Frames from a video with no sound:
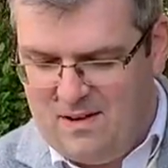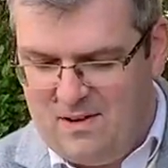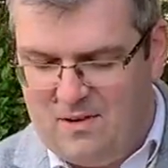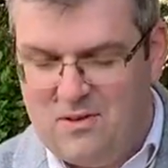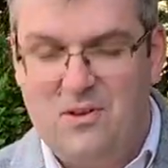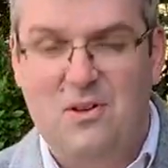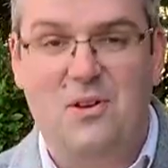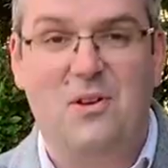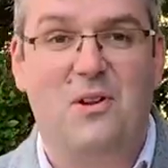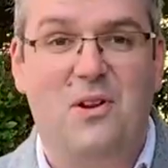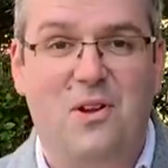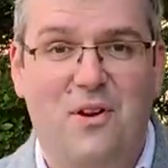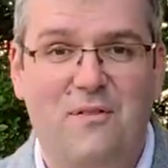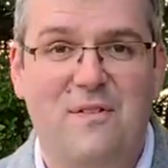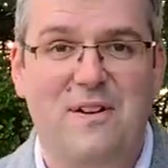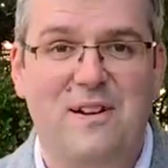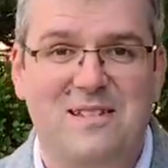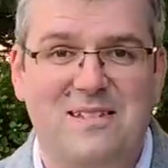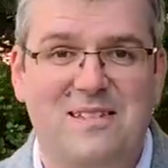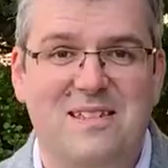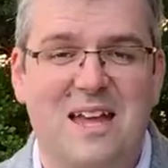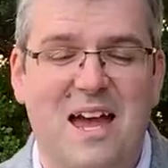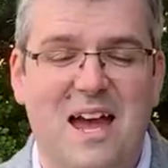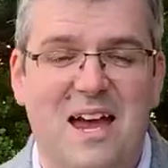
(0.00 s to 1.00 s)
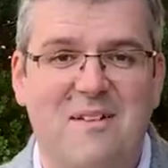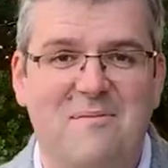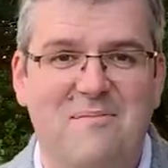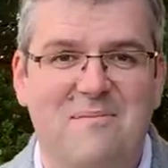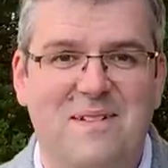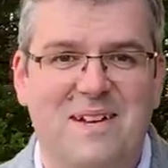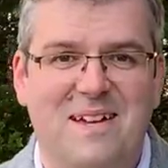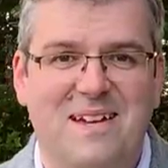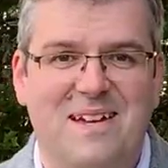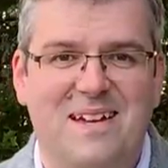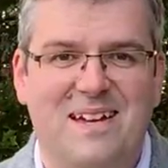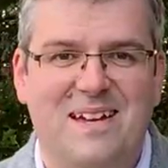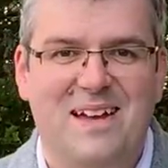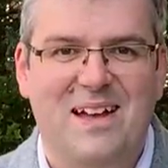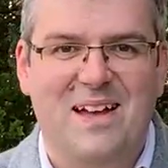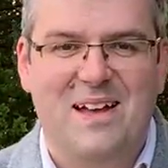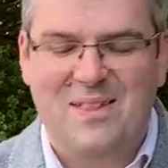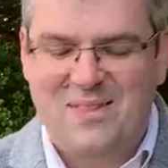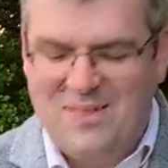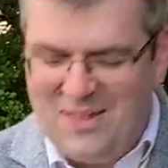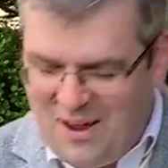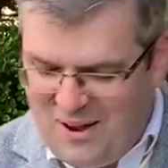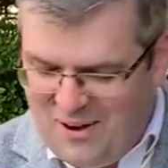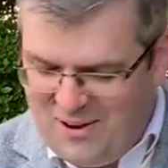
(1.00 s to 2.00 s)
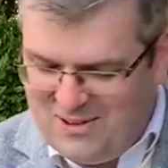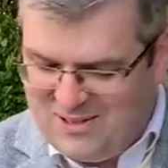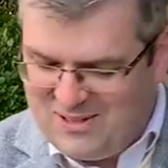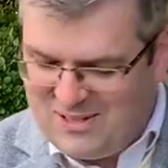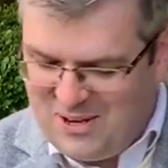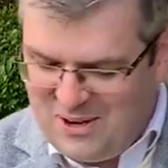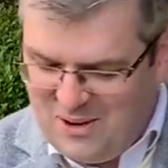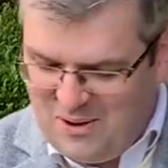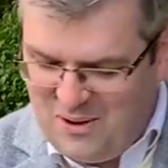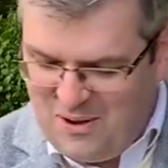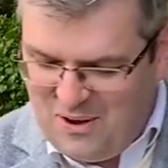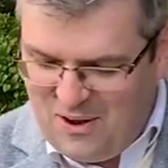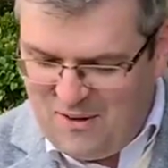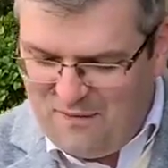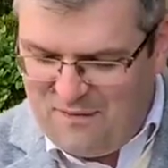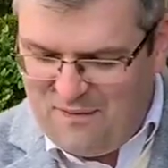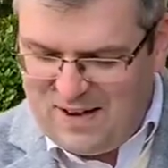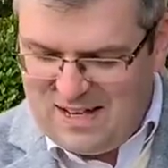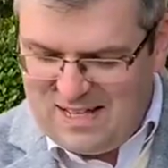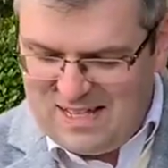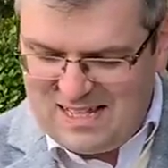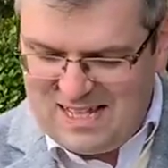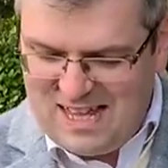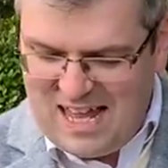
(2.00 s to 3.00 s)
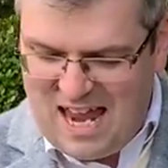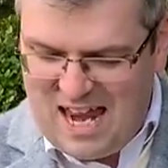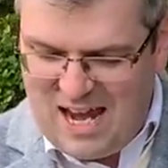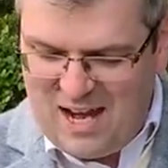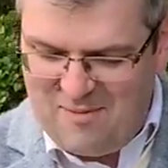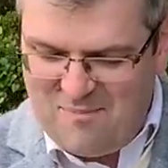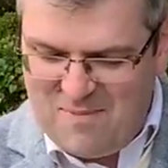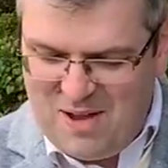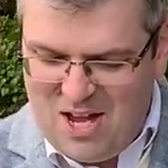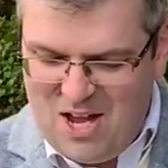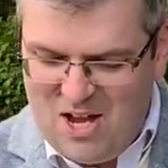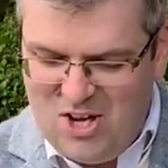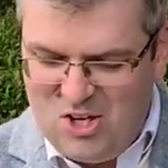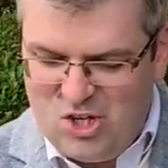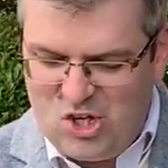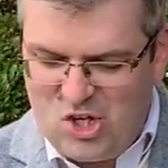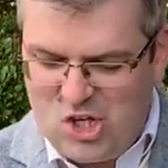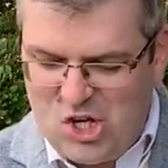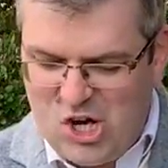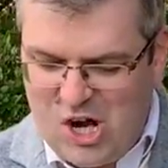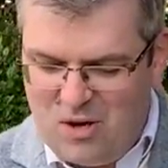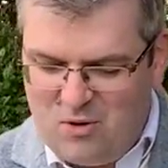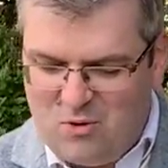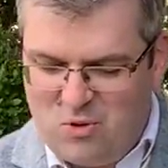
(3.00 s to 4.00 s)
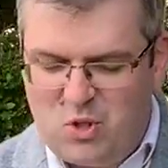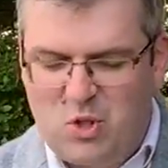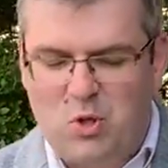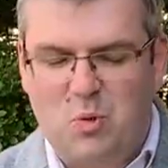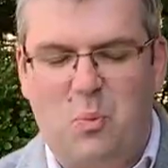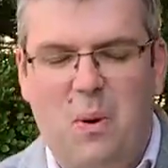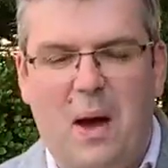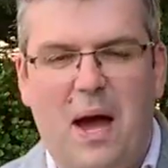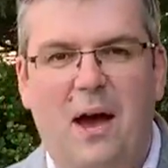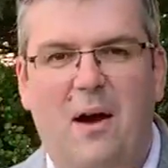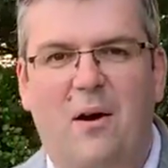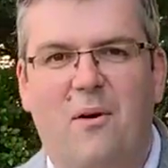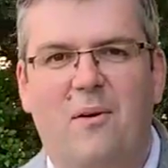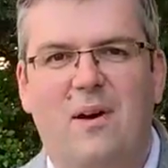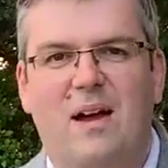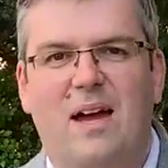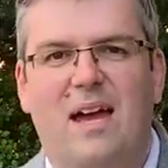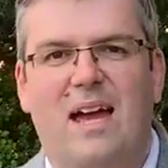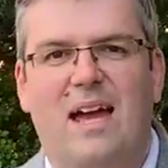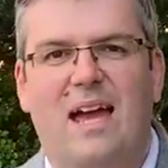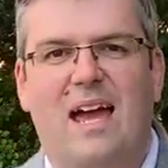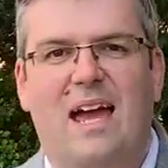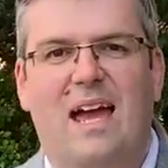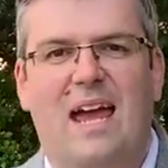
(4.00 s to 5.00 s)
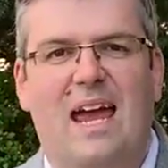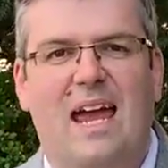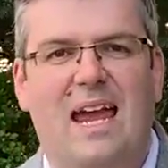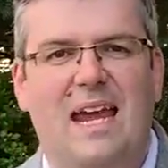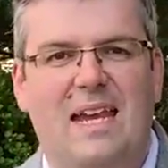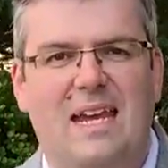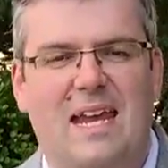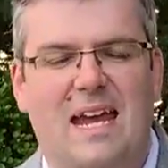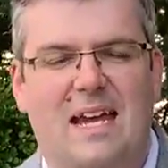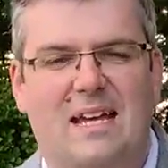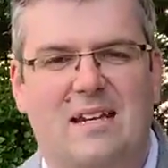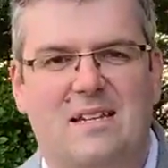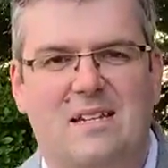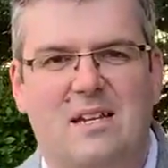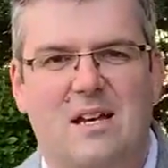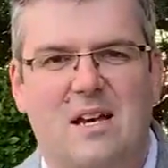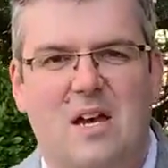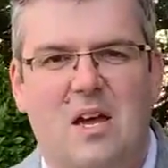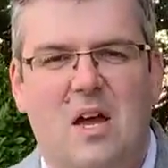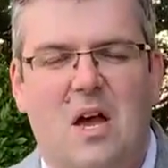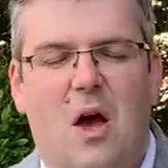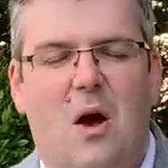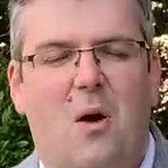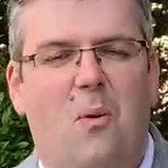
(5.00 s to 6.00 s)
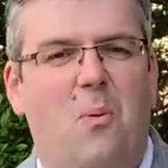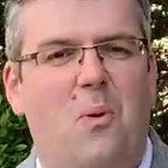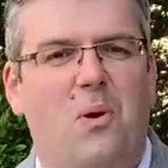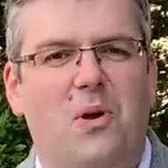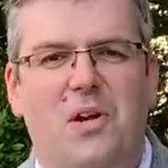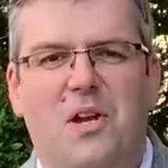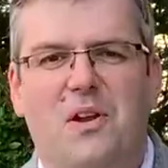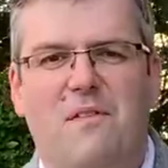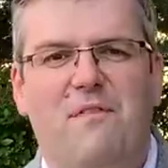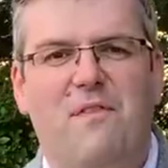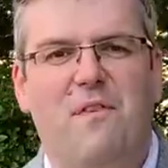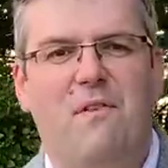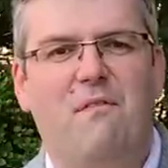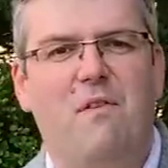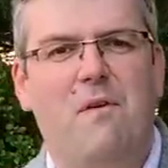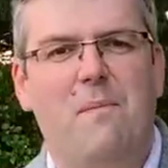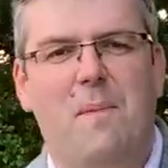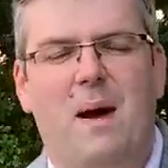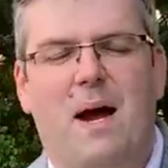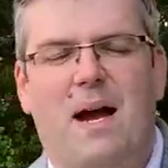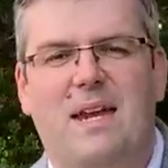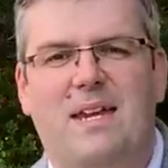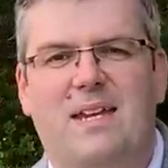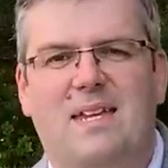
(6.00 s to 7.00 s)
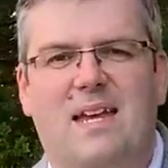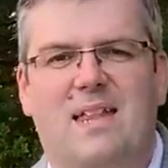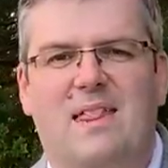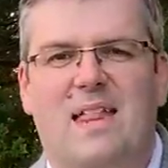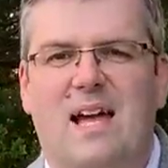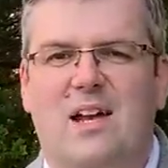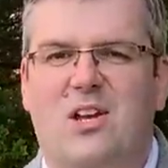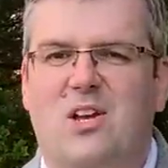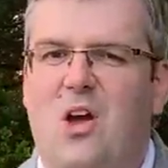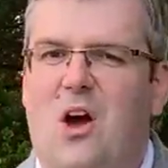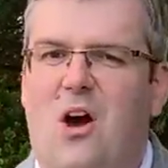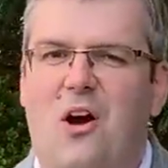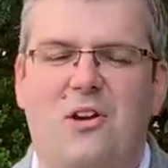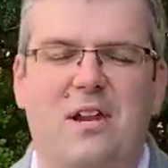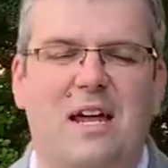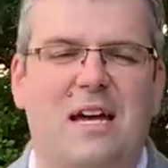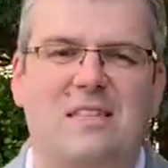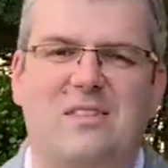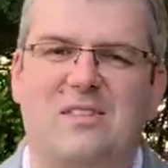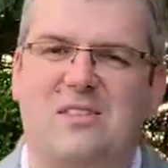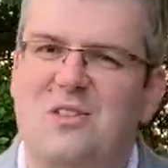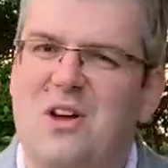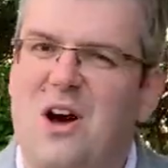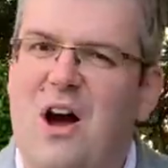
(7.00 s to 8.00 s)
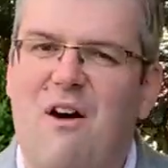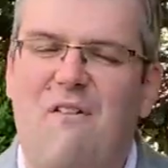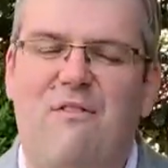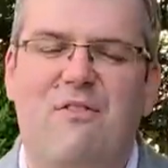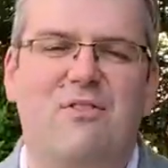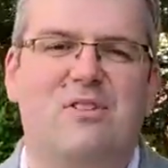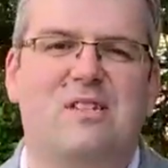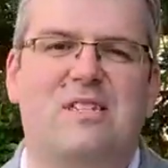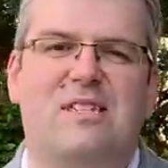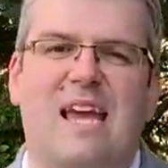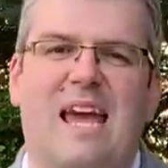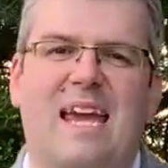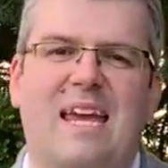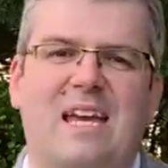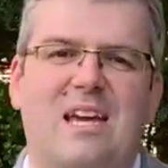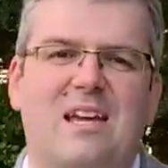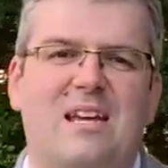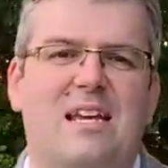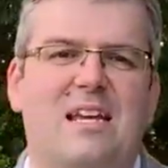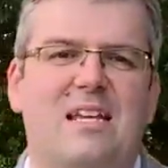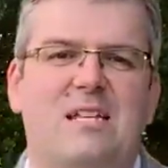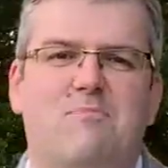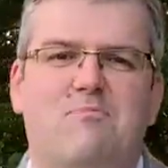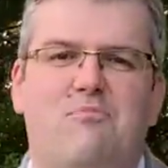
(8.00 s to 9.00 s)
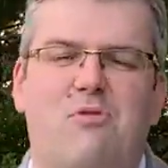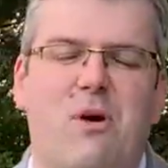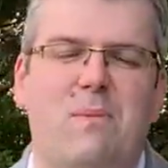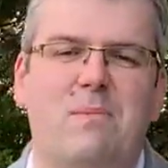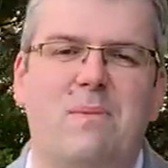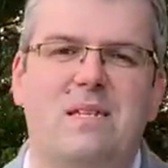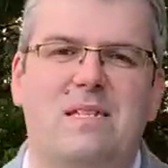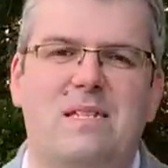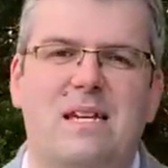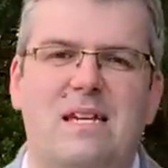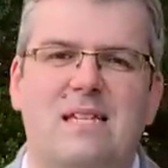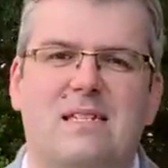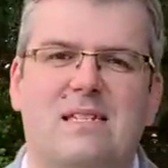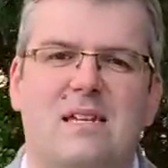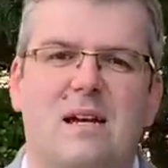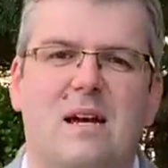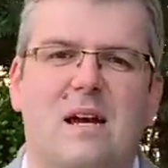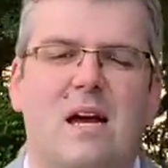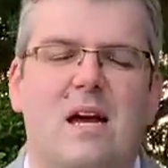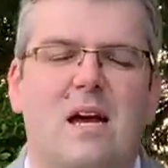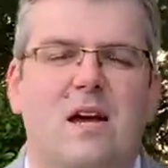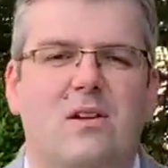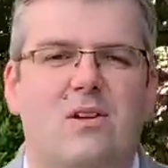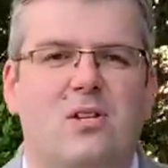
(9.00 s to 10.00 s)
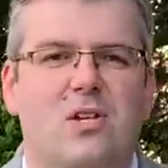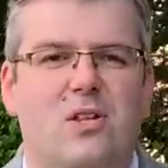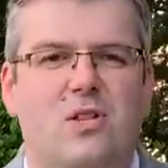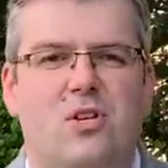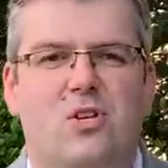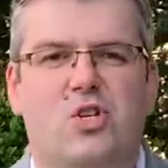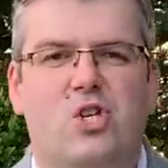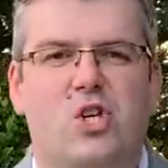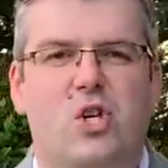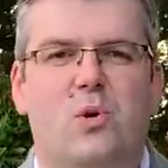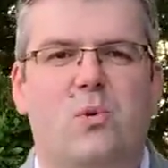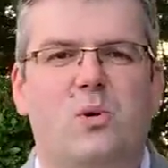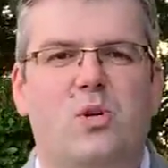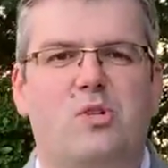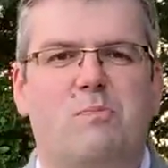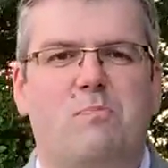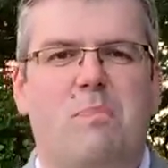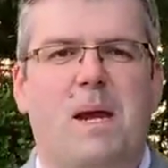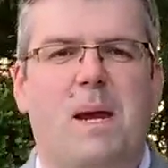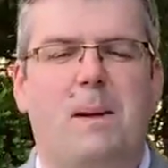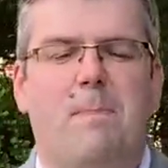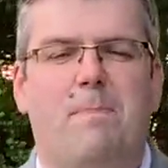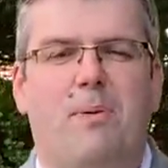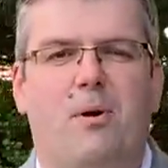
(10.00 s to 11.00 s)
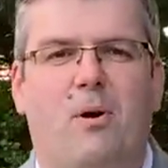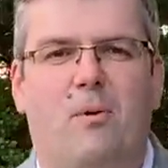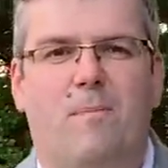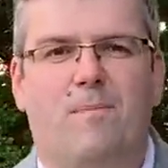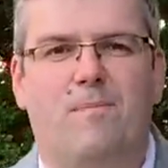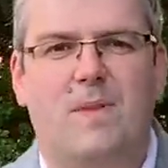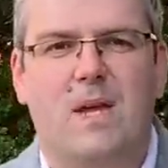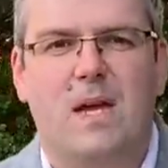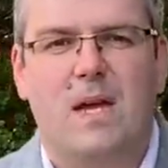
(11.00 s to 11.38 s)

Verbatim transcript: do you love his name? Those who love his name shall dwell in it. A wonderful reminder that God has not forsaken his promises to the Jewish people.